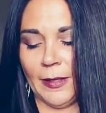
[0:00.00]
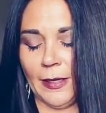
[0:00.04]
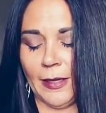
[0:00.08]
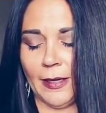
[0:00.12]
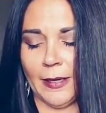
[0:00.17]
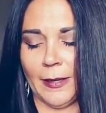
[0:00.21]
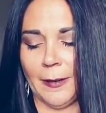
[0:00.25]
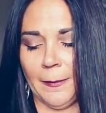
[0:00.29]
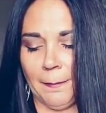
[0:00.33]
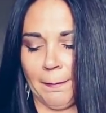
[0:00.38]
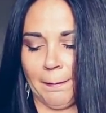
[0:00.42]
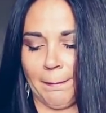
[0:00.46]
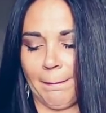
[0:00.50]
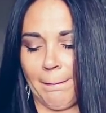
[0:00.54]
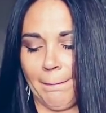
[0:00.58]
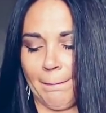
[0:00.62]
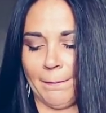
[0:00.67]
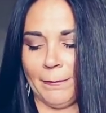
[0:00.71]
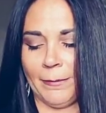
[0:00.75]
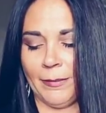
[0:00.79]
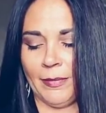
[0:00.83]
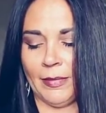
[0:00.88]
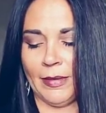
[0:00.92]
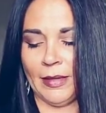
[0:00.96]
yeah.
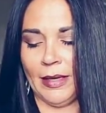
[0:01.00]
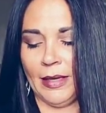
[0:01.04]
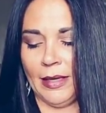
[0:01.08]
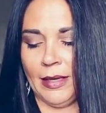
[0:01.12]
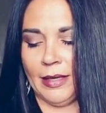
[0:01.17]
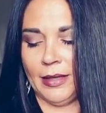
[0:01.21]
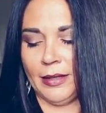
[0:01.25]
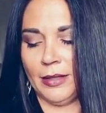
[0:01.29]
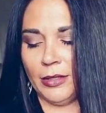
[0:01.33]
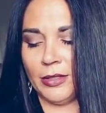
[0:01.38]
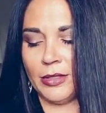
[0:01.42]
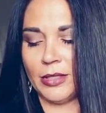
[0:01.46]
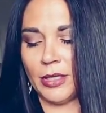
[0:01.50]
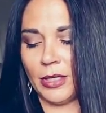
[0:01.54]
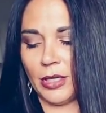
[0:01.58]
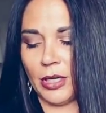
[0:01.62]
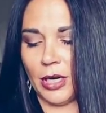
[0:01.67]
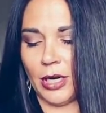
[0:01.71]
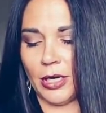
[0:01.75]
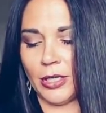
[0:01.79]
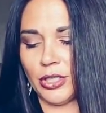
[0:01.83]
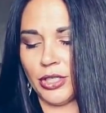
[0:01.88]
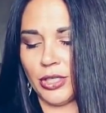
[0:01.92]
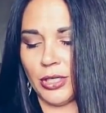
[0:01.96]
There's a
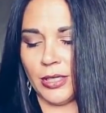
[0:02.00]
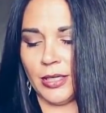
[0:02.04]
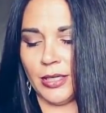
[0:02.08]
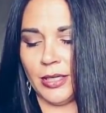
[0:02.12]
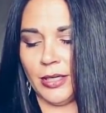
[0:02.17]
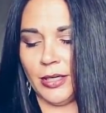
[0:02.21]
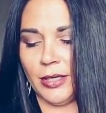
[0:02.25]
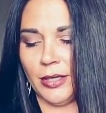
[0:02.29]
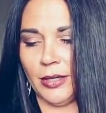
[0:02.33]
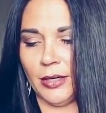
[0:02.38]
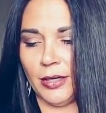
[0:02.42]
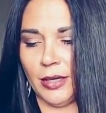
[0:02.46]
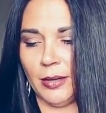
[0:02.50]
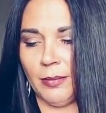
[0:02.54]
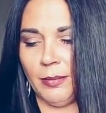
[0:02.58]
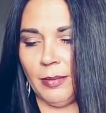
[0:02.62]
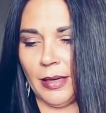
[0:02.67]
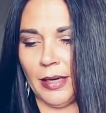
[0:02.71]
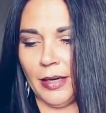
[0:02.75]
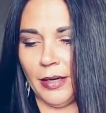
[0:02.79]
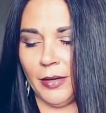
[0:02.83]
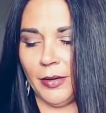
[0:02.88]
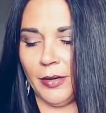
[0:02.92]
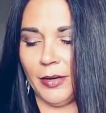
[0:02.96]
caution here
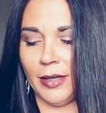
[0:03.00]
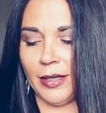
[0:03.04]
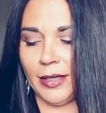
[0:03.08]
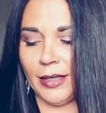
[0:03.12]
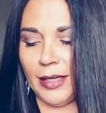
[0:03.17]
about,